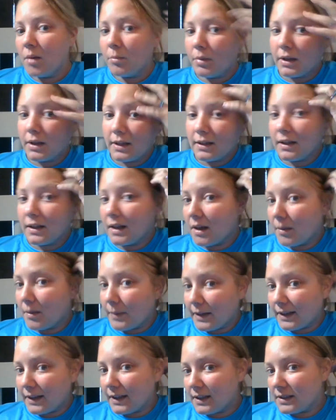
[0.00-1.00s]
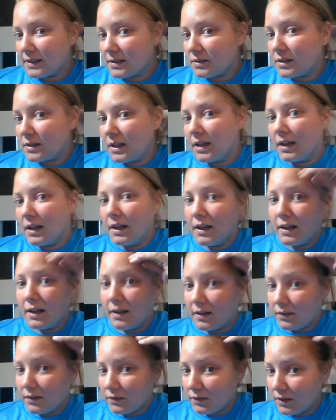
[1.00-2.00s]
But I mean,
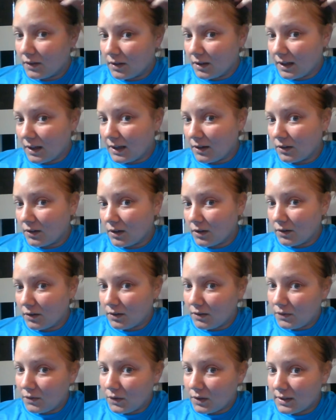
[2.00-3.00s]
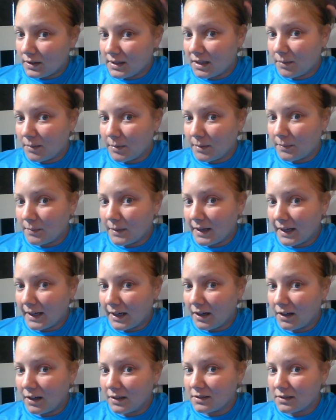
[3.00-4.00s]
I don't know if you can see, but my
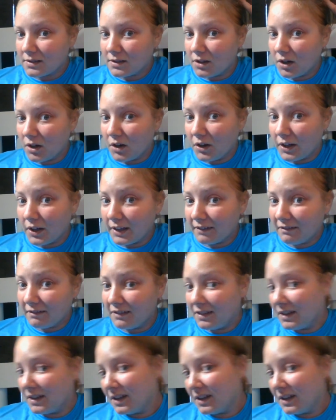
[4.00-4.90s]
hair is gone.